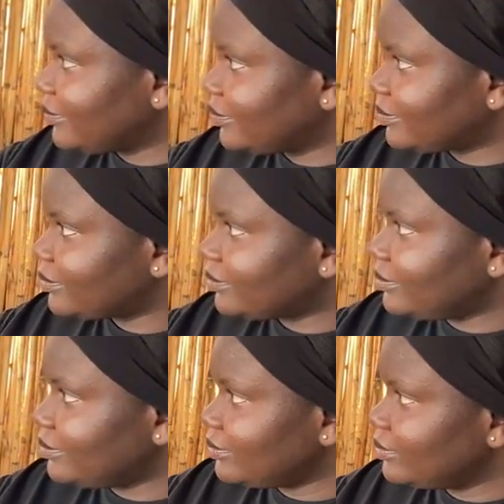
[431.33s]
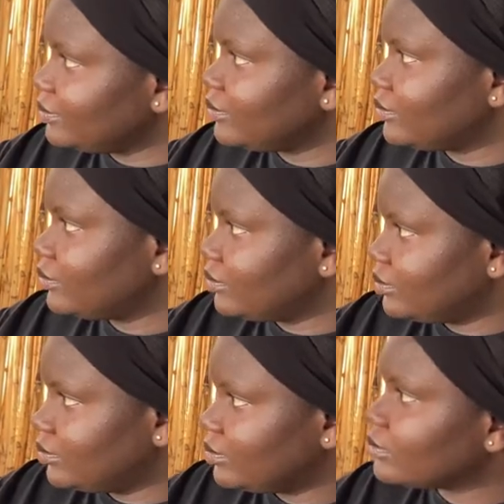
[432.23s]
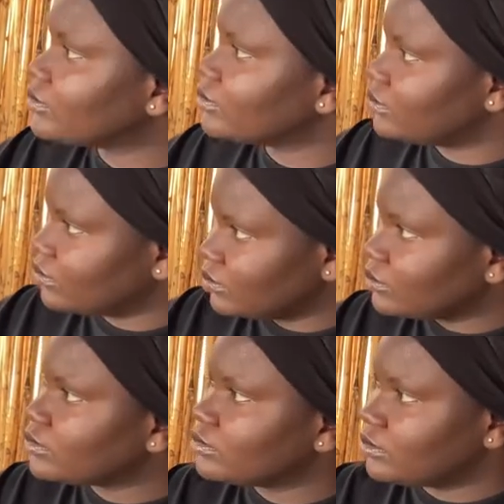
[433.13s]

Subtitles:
here we are many children,